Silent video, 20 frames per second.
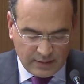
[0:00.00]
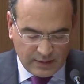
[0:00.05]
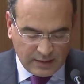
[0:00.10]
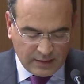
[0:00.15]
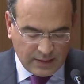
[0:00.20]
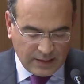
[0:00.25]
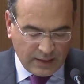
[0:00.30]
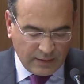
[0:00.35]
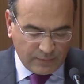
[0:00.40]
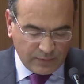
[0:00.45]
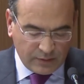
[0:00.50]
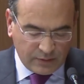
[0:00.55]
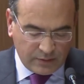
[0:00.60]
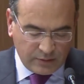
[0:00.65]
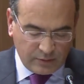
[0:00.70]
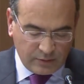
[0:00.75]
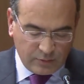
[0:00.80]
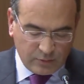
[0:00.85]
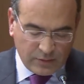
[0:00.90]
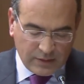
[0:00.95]
The
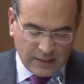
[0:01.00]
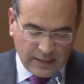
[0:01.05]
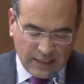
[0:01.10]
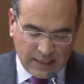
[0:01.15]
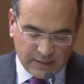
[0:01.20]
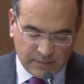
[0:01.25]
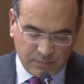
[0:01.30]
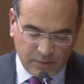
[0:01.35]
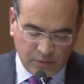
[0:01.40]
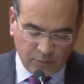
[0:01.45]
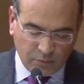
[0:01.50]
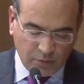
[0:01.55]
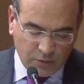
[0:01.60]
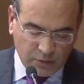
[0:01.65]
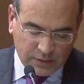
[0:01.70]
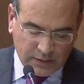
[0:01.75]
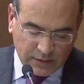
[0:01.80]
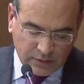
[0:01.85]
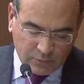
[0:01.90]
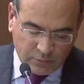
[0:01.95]
African Union has been
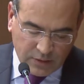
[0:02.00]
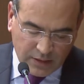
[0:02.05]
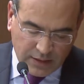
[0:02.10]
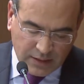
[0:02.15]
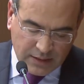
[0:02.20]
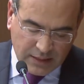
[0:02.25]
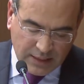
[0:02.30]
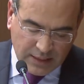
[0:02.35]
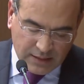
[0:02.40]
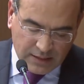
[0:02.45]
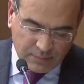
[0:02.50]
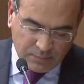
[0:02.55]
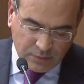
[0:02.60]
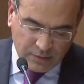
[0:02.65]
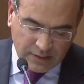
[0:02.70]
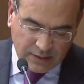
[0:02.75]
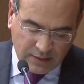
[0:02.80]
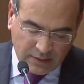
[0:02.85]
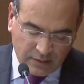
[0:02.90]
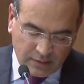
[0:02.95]
working with the
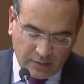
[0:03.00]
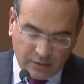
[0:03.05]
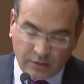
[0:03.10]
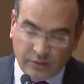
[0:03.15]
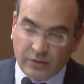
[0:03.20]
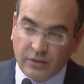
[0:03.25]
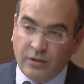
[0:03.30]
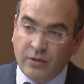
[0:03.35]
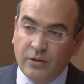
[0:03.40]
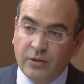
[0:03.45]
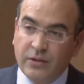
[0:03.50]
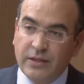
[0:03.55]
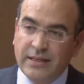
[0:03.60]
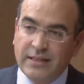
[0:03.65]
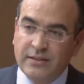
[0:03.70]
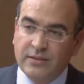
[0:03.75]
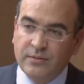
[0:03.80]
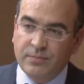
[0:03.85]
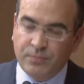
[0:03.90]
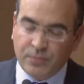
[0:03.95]
diaspora on all
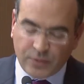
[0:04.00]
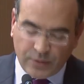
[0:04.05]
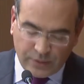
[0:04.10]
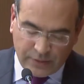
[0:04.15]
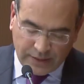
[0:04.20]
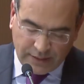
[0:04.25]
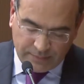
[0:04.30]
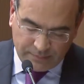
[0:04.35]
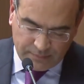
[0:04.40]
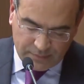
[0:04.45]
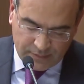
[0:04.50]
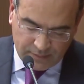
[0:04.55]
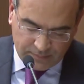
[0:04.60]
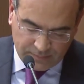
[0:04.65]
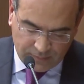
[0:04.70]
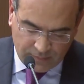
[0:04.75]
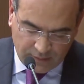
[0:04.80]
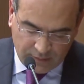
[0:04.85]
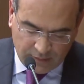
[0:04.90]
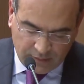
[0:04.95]
its programs
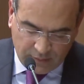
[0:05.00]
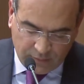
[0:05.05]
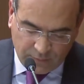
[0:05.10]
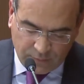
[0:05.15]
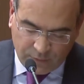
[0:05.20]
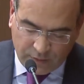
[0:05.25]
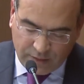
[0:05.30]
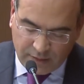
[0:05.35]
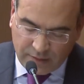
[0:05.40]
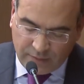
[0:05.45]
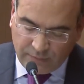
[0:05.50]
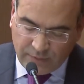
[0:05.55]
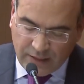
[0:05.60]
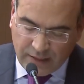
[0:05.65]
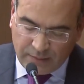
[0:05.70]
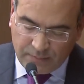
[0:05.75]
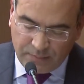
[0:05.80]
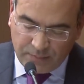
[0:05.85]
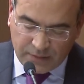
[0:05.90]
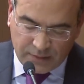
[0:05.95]
for the
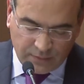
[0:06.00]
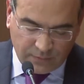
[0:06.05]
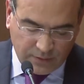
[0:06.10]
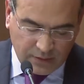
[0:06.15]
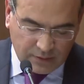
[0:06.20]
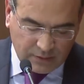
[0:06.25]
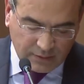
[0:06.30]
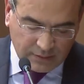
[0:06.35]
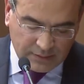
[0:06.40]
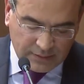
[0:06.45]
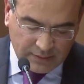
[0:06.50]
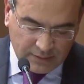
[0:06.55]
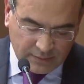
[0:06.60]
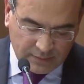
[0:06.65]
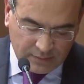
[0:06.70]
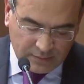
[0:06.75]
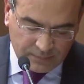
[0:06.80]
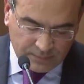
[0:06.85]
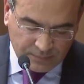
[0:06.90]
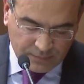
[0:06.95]
development of the continent.